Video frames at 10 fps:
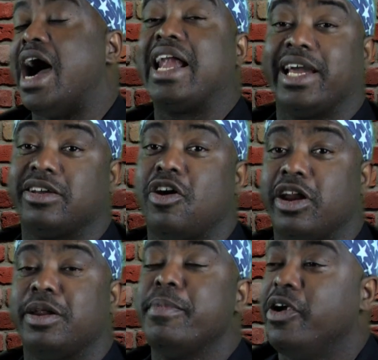I like to
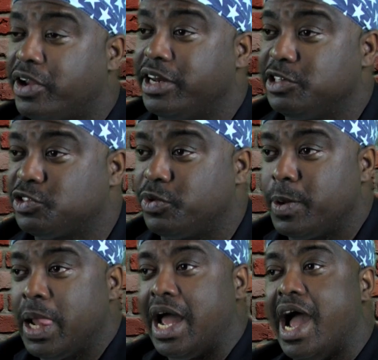call it American
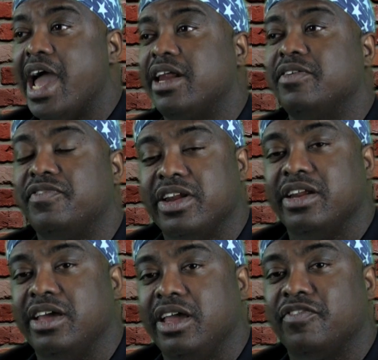history. I had an
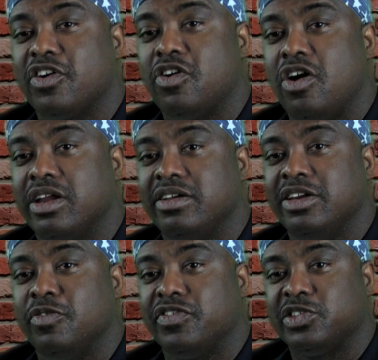affinity for
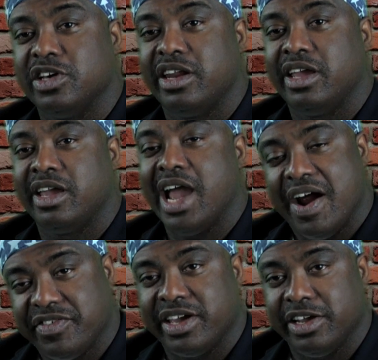for studying
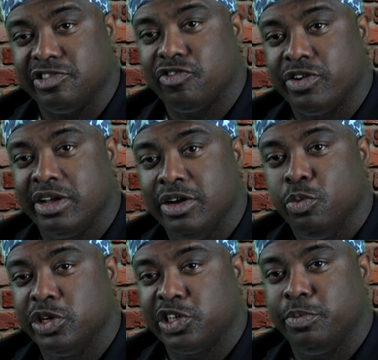African history,
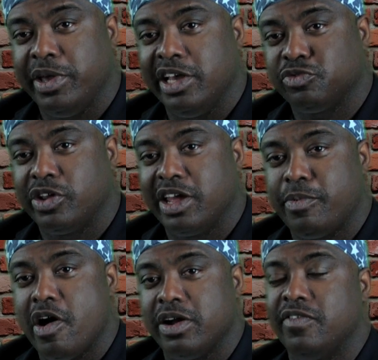which to me is really a
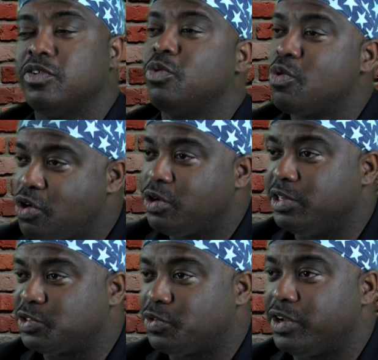part of world
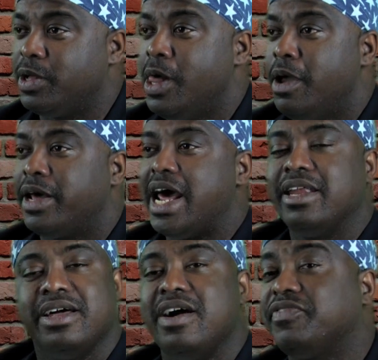history. And I
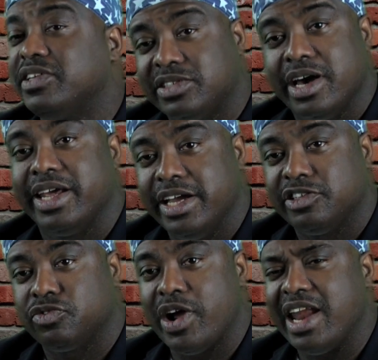love to study history.